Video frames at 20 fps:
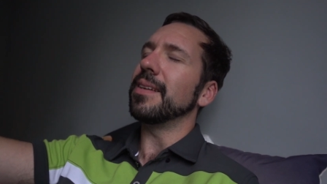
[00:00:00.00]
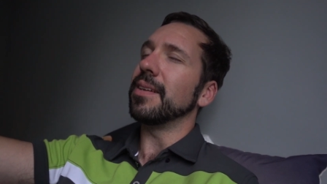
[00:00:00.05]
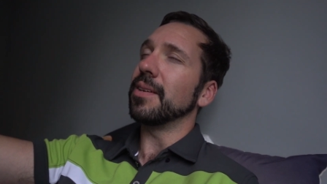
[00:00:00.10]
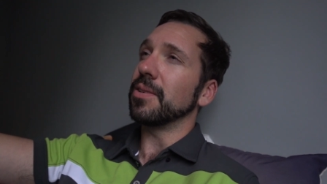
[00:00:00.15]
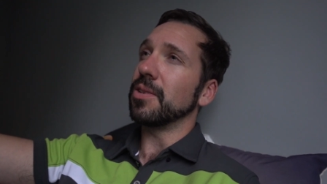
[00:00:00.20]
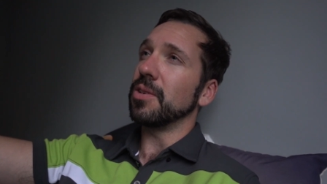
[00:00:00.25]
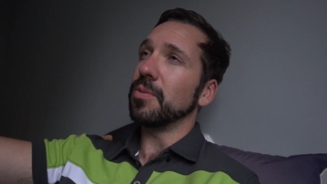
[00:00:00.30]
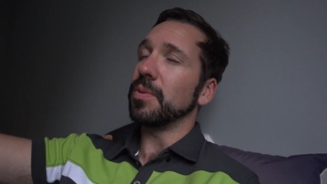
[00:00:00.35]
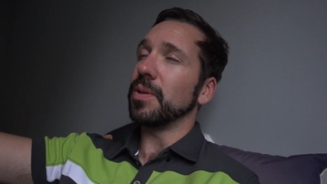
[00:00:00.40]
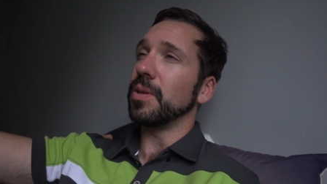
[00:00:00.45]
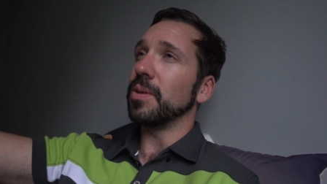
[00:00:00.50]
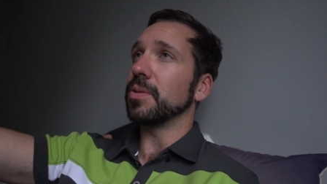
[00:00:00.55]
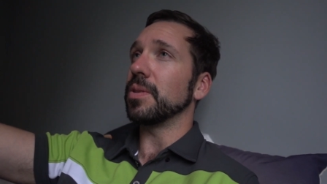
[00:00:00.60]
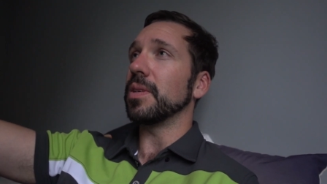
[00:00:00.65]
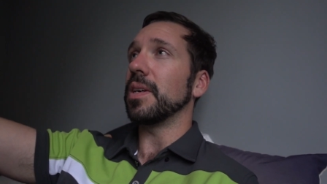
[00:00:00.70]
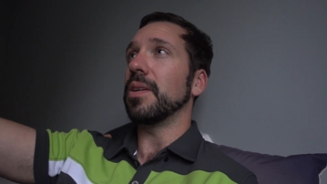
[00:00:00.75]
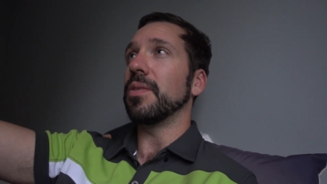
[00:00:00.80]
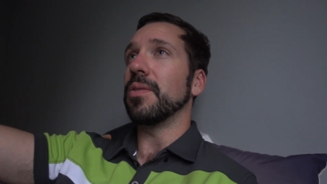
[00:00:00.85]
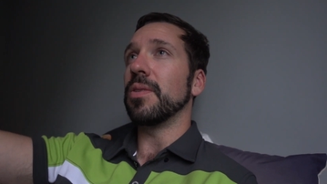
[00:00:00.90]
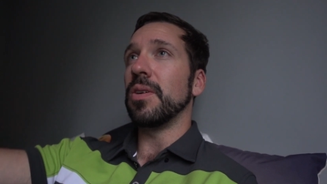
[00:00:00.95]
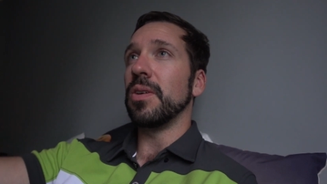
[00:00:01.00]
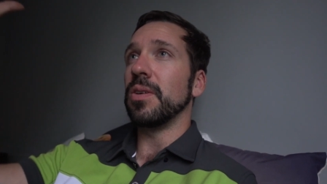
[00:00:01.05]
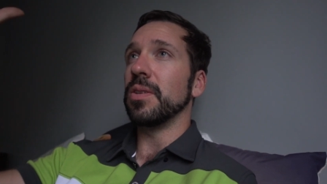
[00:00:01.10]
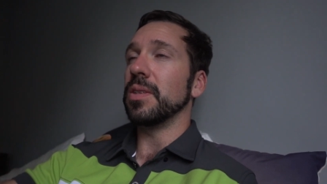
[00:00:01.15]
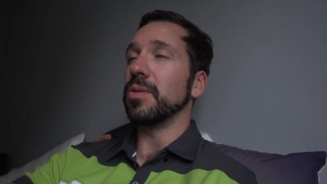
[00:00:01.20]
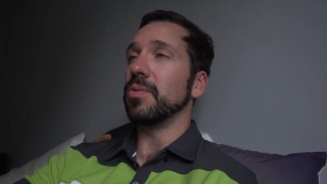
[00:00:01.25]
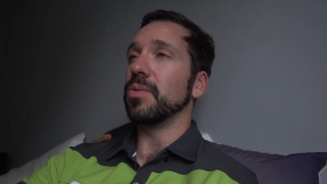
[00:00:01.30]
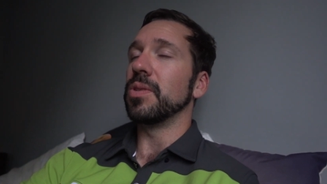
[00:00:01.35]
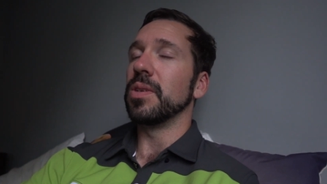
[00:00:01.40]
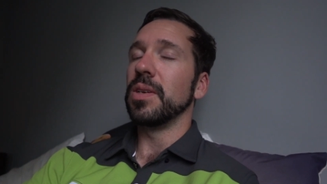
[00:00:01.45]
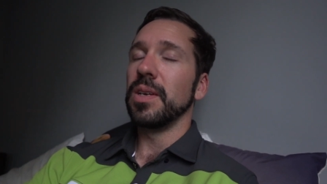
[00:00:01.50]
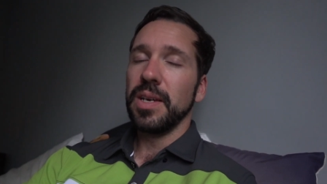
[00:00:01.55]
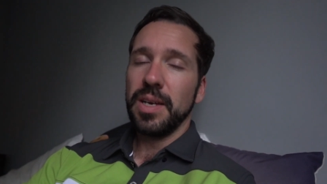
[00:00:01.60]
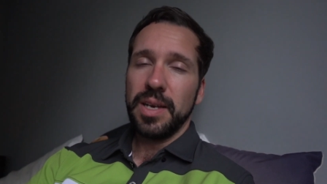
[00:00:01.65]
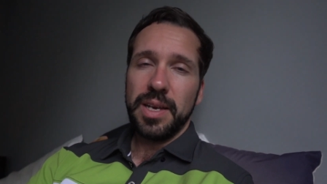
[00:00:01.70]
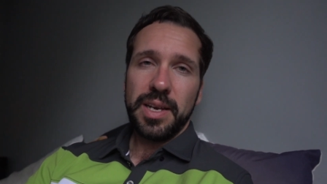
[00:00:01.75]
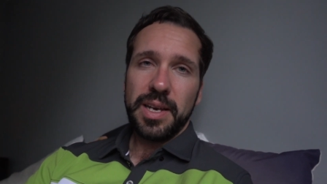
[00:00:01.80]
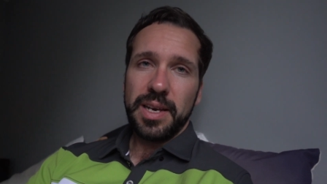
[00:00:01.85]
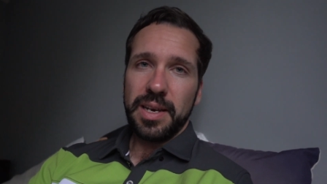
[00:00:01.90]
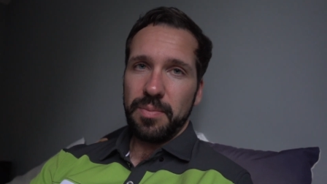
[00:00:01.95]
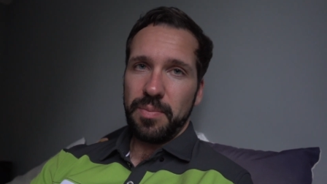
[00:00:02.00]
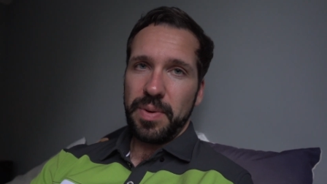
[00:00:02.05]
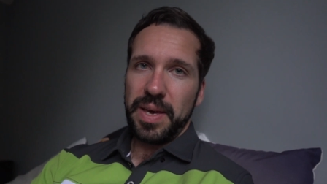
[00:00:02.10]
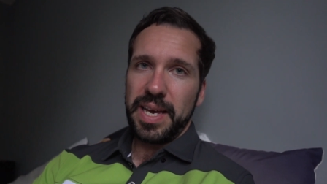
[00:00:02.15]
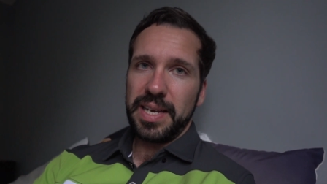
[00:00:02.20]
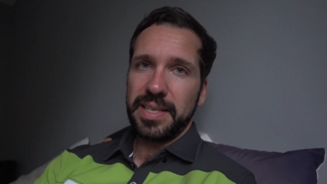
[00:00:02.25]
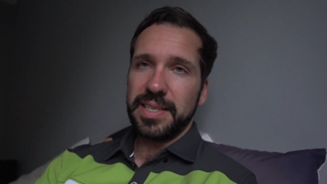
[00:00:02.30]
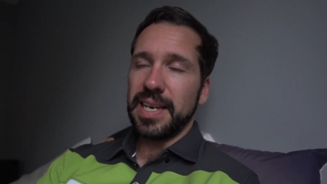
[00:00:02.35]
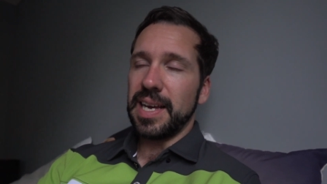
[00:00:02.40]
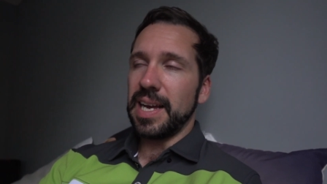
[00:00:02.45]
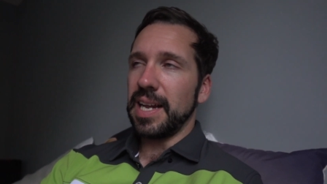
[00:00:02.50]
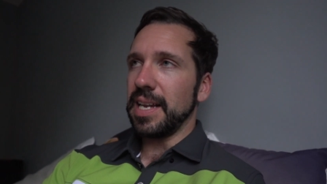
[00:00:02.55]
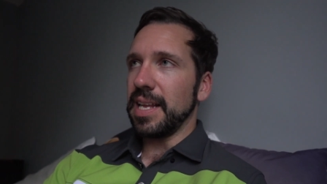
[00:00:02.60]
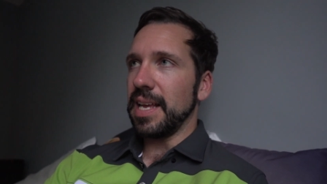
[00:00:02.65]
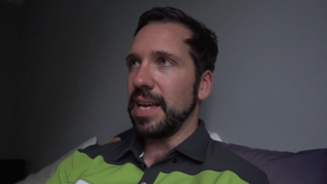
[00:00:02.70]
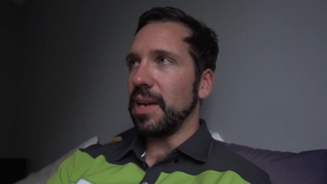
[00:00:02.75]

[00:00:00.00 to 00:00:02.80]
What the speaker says: Then a couple holes later on, there was a beer tent.